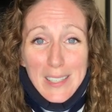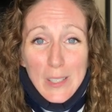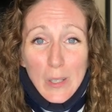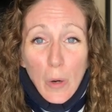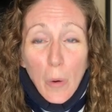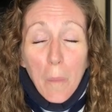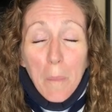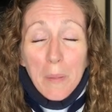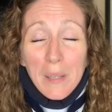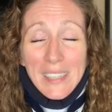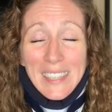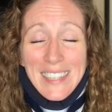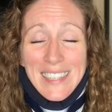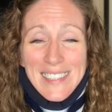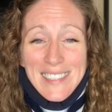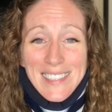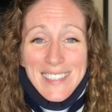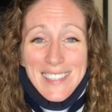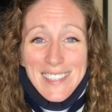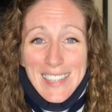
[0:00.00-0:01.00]
So
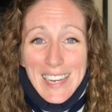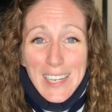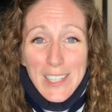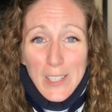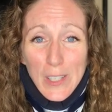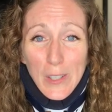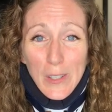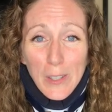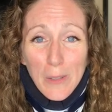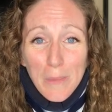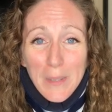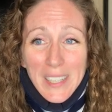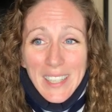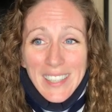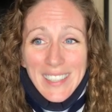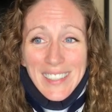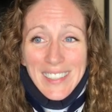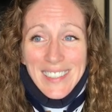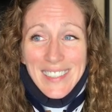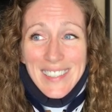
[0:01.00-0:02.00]
please stay tuned,
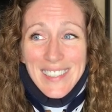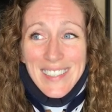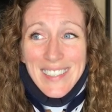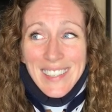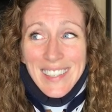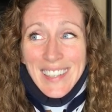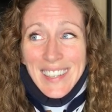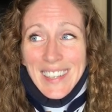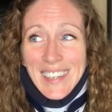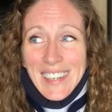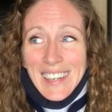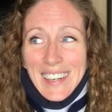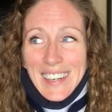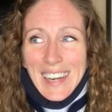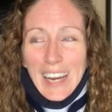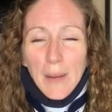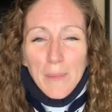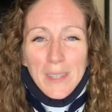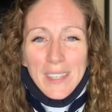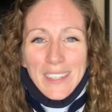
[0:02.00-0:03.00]
because
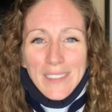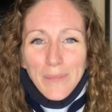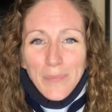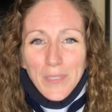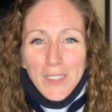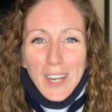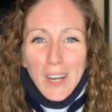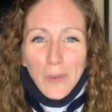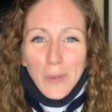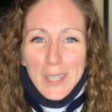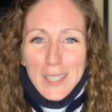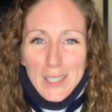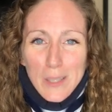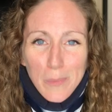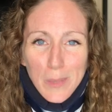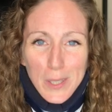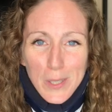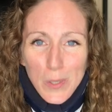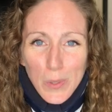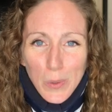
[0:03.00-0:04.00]
I mean, God writes
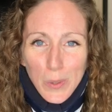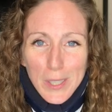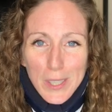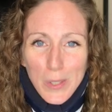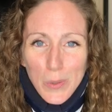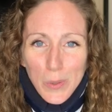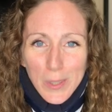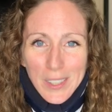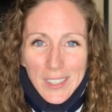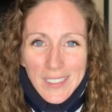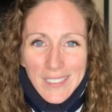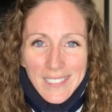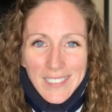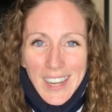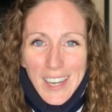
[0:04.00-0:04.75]
the best stories, really.